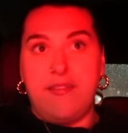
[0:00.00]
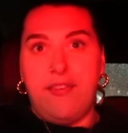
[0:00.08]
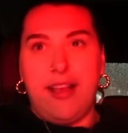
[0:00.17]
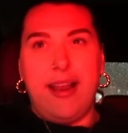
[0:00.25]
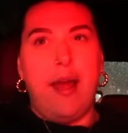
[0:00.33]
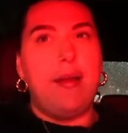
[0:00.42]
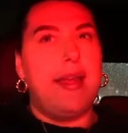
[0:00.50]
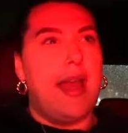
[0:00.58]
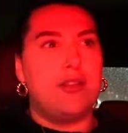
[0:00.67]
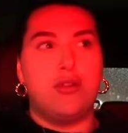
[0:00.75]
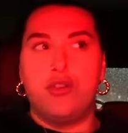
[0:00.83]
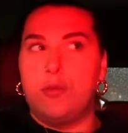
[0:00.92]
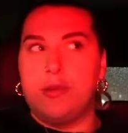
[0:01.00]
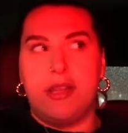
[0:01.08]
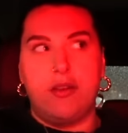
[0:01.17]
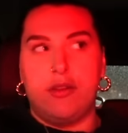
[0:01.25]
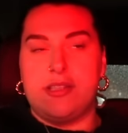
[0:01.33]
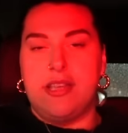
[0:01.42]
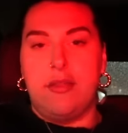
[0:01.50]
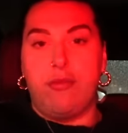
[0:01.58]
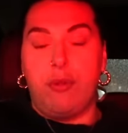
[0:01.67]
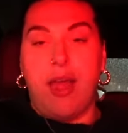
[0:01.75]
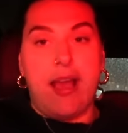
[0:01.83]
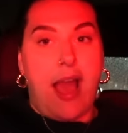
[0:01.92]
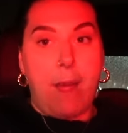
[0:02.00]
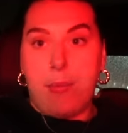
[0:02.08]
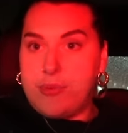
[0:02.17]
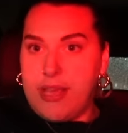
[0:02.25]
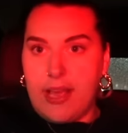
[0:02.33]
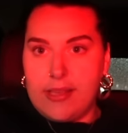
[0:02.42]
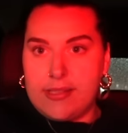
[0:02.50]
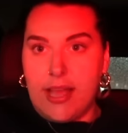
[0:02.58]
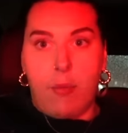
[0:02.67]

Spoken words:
I figured out, yeah, it's 100% not see-through, like, I'm obsessed.